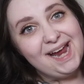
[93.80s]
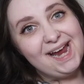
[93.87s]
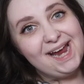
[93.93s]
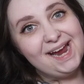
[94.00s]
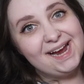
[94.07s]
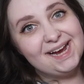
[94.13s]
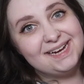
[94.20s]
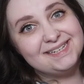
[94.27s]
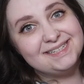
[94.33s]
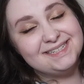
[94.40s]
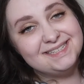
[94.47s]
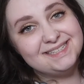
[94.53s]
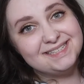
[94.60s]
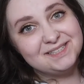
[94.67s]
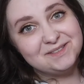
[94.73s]

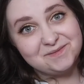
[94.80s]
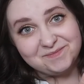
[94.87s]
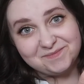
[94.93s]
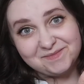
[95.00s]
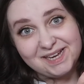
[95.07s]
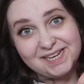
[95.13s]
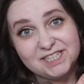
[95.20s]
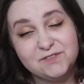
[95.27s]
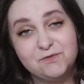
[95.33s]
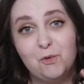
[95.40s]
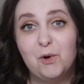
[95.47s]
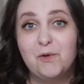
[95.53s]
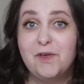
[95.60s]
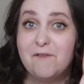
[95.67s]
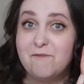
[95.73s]
hand is
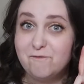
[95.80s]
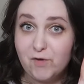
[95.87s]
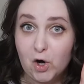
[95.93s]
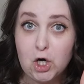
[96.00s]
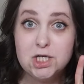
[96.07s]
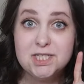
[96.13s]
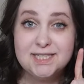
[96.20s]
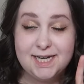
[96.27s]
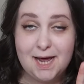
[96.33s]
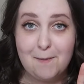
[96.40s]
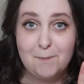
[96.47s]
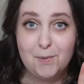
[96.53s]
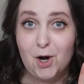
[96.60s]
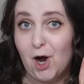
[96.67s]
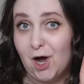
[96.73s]
for the first
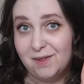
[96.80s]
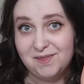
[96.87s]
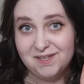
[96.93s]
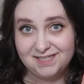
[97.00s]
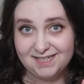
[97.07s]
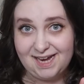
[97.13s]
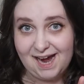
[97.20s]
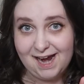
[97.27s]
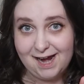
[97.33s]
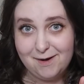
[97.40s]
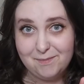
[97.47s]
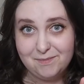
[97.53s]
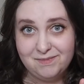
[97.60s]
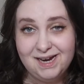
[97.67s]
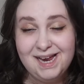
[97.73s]
number on the
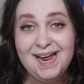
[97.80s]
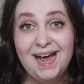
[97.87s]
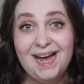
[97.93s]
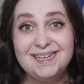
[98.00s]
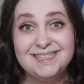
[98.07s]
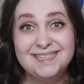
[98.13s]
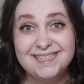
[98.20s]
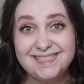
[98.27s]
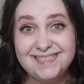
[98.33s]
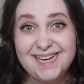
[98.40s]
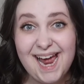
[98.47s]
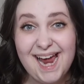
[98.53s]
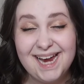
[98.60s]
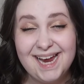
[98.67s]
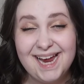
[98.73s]
time. And
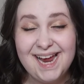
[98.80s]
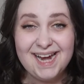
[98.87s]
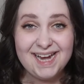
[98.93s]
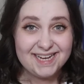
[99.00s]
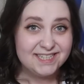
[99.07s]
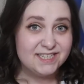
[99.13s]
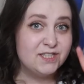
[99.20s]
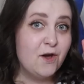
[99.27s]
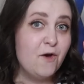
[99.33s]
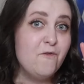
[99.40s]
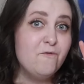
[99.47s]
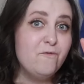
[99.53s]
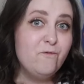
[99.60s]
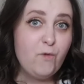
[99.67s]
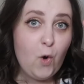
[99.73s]
today it is
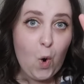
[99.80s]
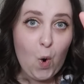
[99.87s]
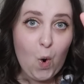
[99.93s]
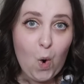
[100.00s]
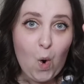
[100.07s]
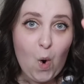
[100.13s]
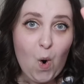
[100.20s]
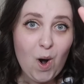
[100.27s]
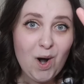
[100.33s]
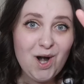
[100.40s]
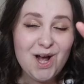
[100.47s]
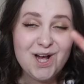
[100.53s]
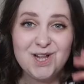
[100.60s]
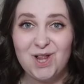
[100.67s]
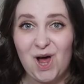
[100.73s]
4
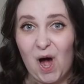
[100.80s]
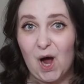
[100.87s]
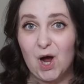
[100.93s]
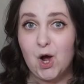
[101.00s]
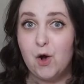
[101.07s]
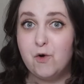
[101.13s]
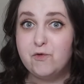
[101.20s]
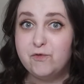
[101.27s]
o'clock,